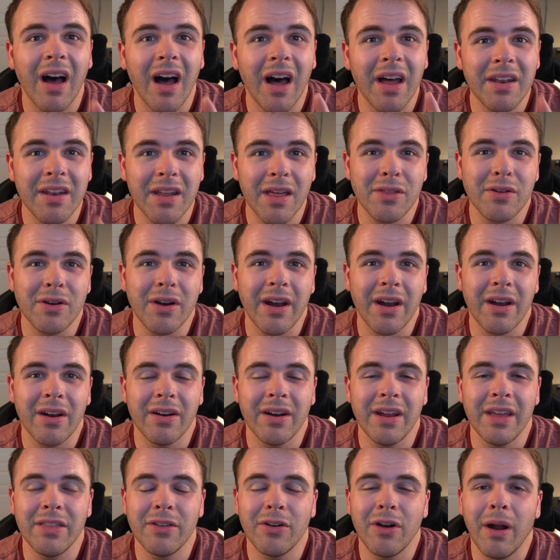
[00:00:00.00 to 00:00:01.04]
Another
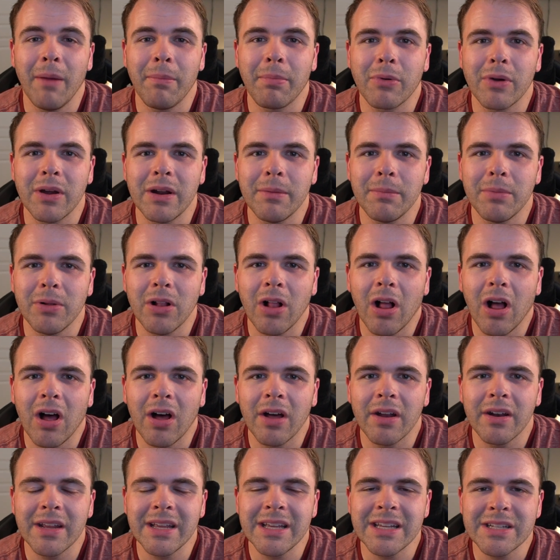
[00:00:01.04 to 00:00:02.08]
area they're upgradable
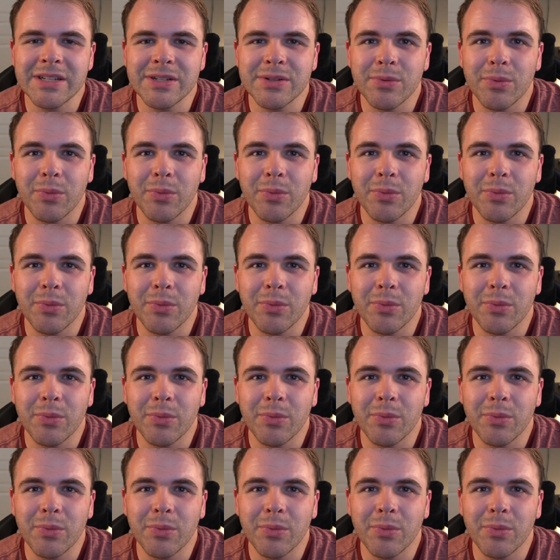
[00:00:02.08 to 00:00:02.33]
on is